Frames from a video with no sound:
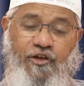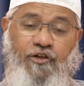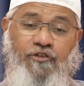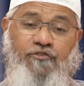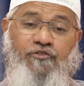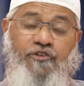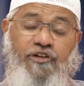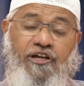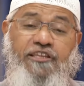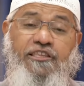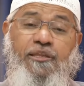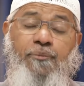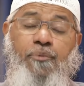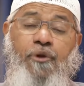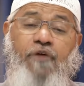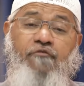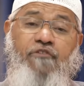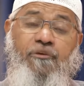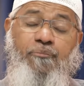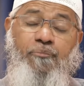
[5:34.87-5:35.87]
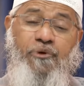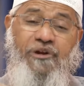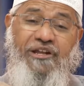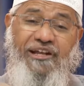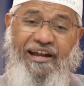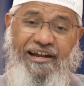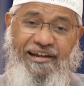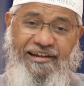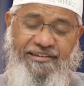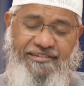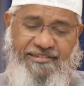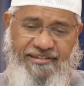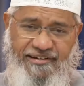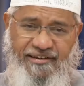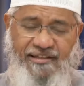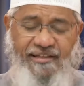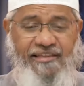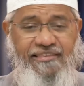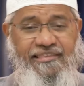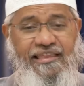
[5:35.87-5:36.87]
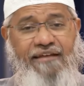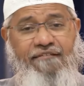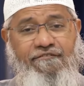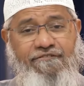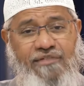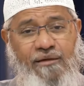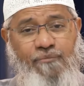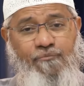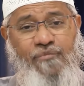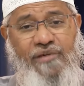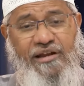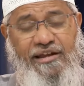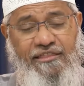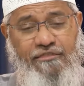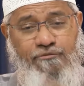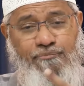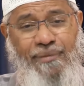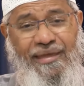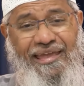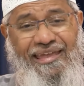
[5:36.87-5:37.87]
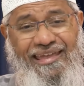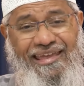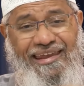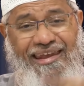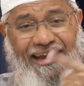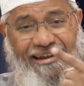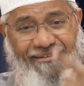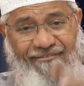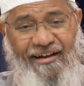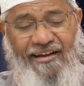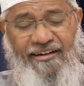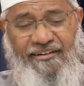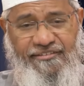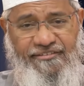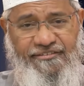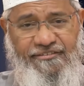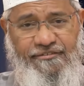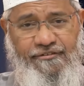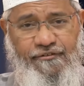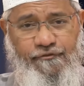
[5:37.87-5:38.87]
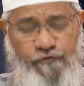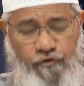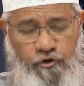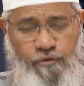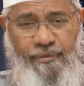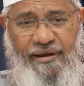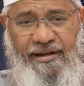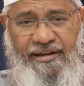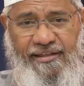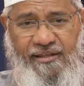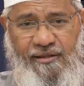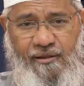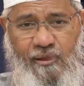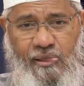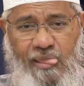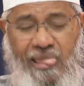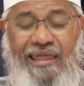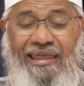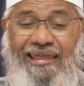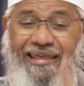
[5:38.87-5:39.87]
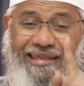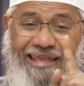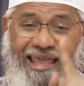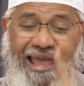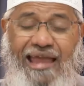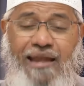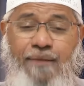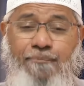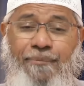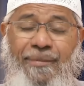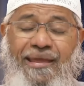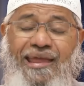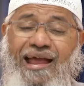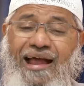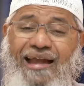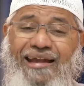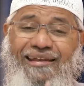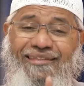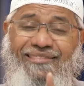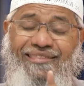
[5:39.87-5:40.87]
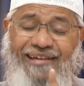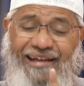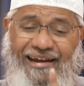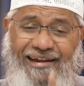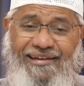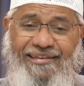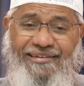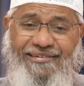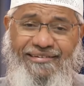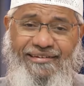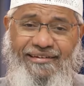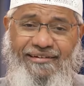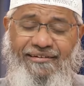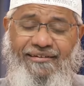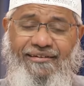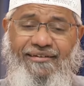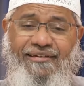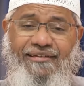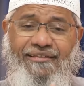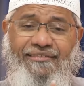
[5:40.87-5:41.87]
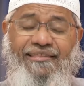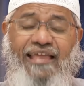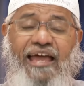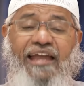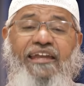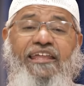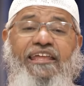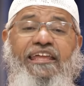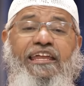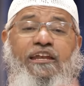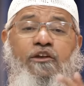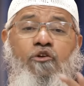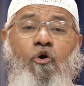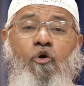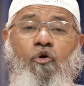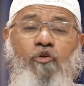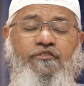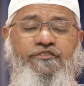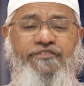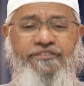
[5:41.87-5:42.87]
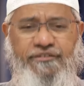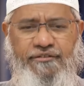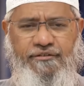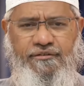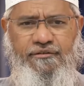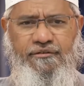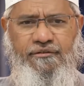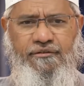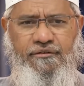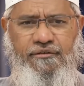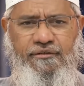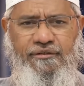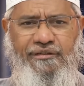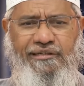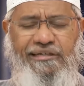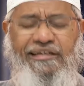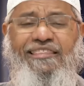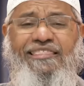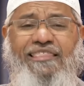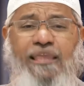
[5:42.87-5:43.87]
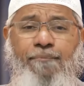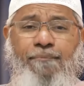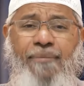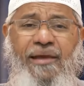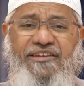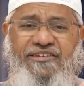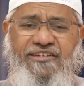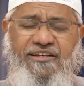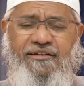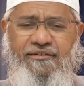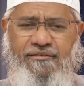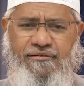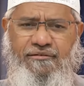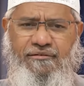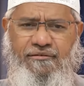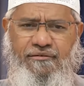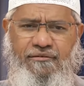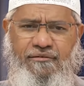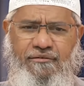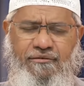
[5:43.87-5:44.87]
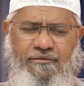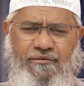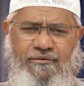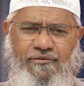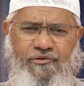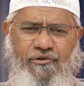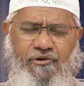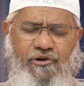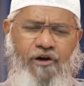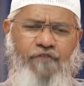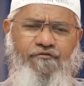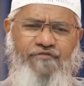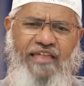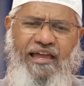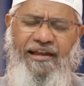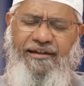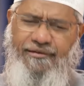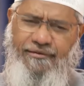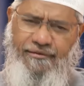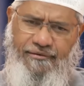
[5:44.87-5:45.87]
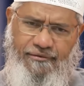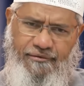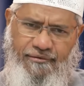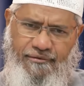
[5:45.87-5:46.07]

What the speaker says: So here the Prophet put a condition that if someone is paying in advance full money, he can pay under the condition that he knows the measure of that